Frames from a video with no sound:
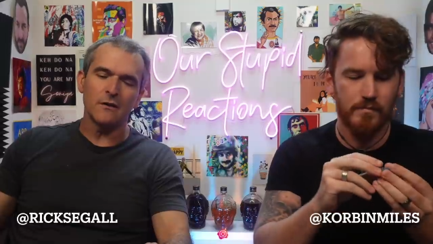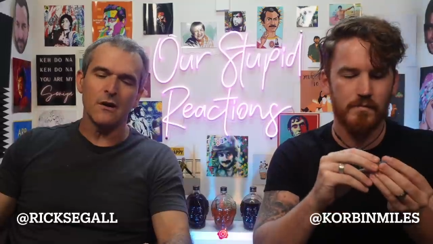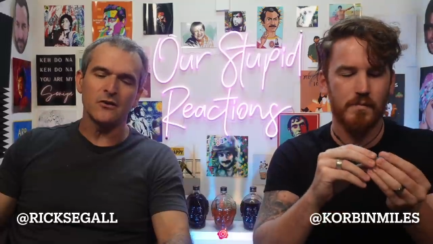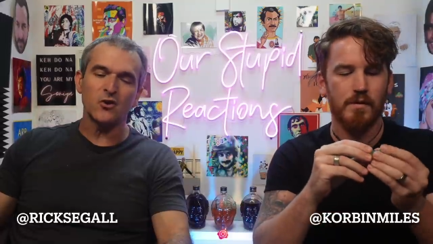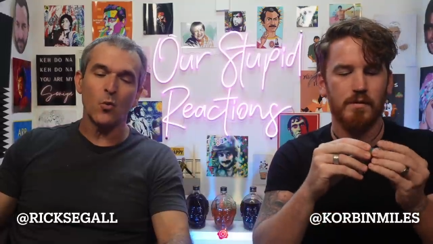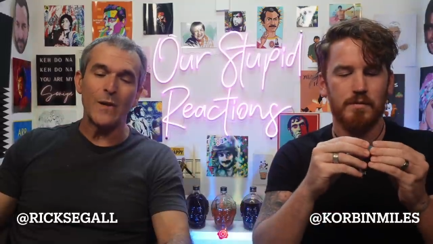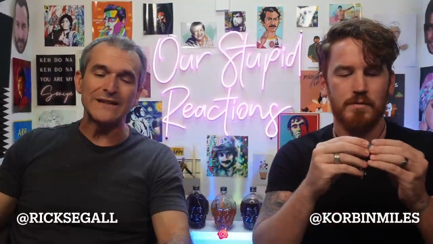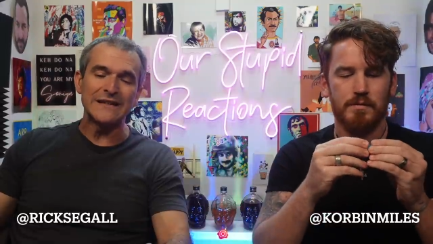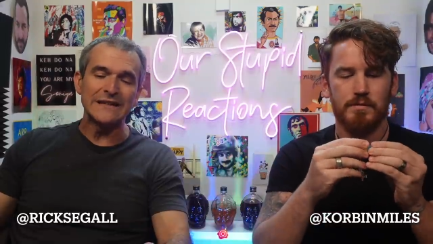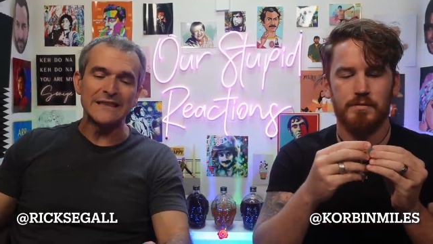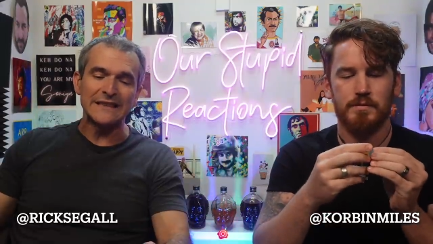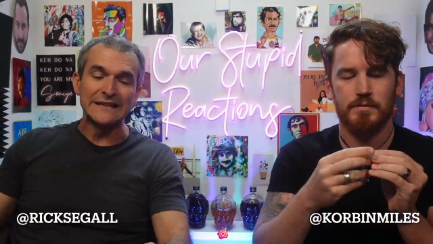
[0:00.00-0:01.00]
Speaker 1: our
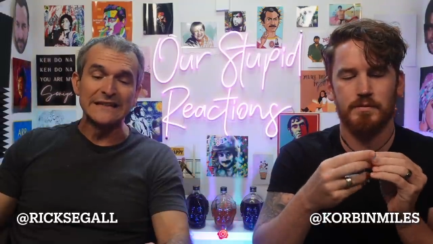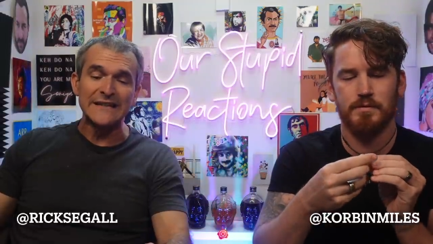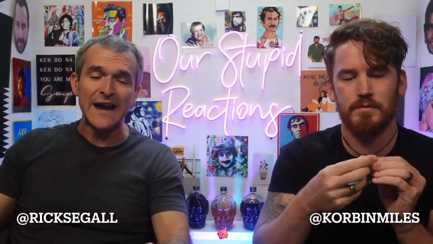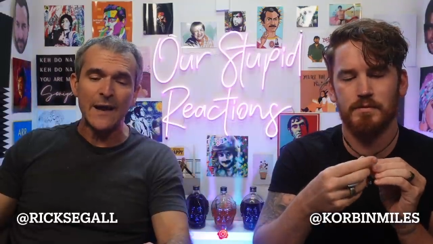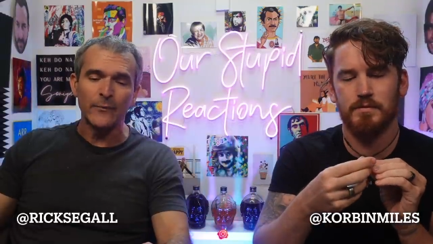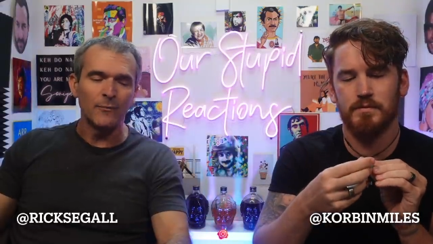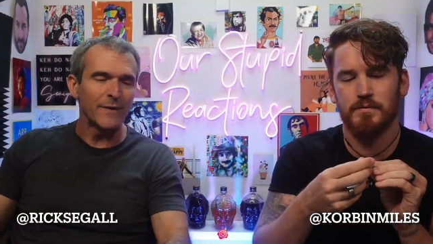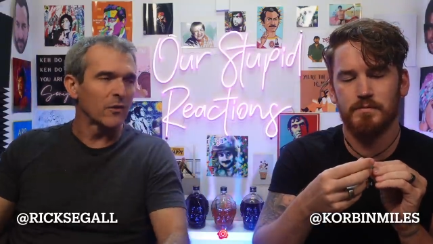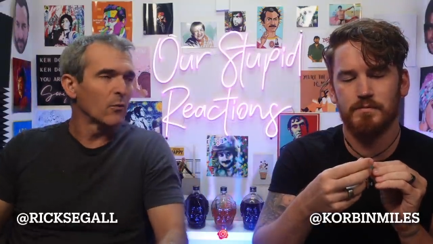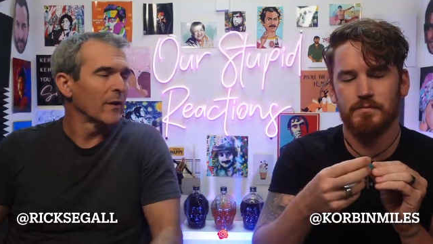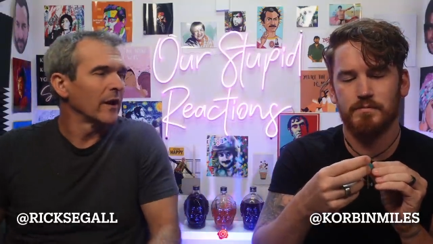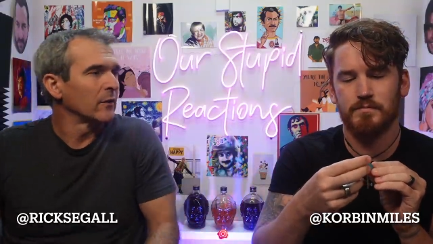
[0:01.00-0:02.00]
20th Tamil. By the
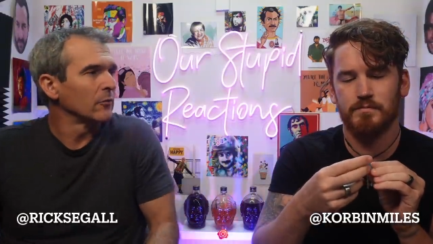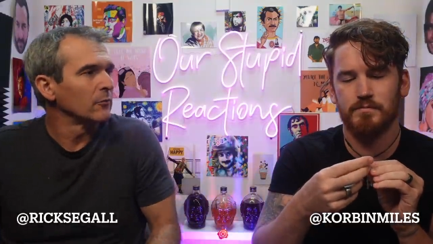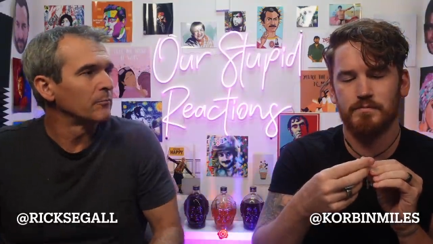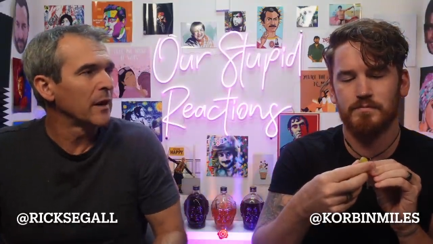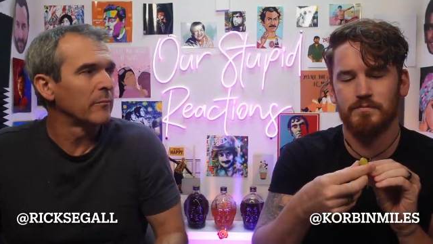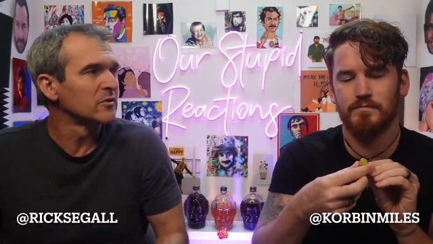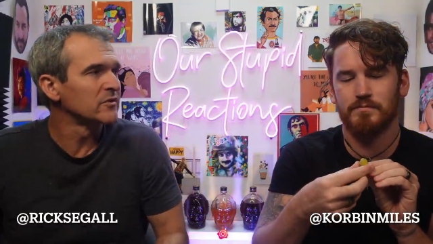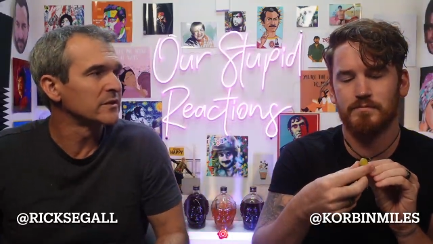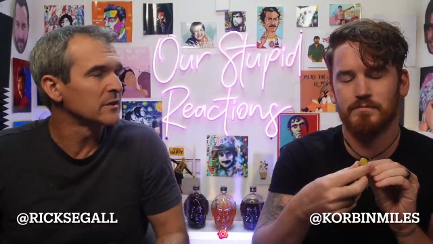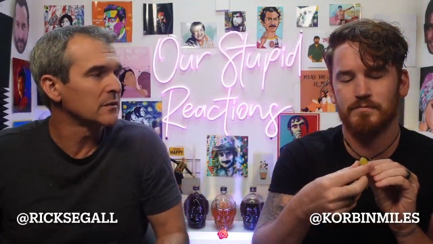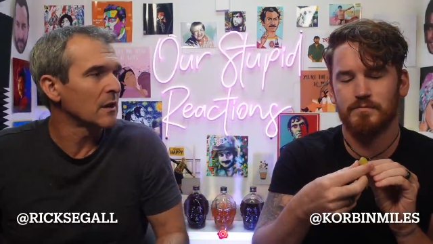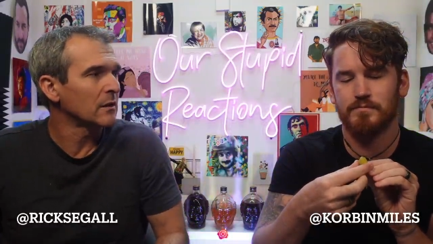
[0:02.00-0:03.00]
way, Pebbles
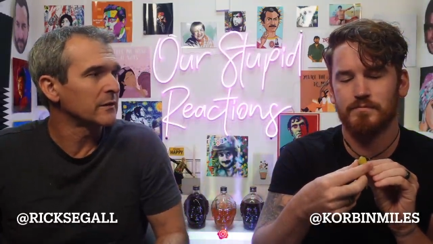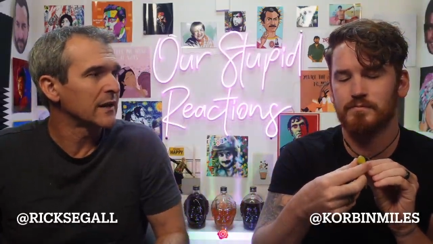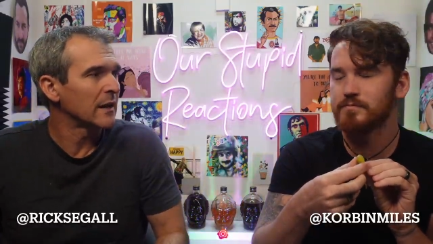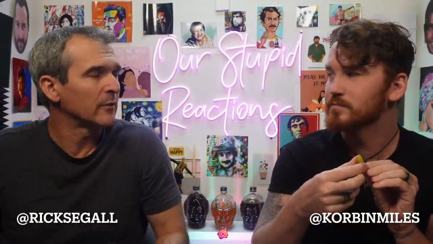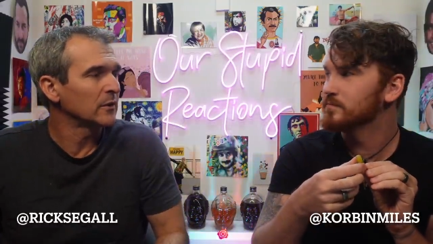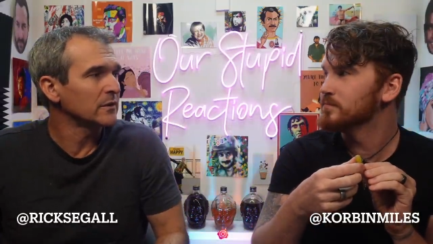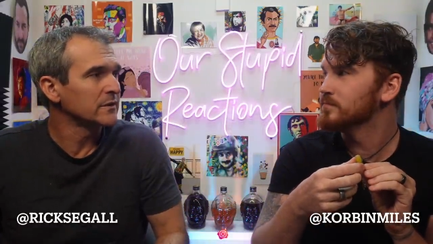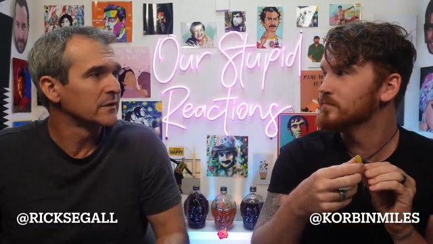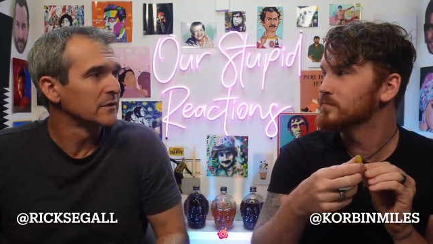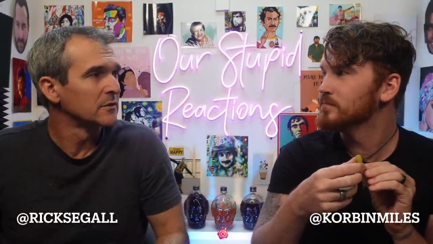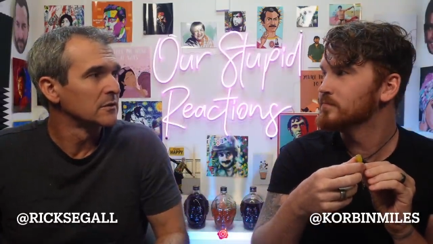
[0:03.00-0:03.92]
isn't on our Tamil list.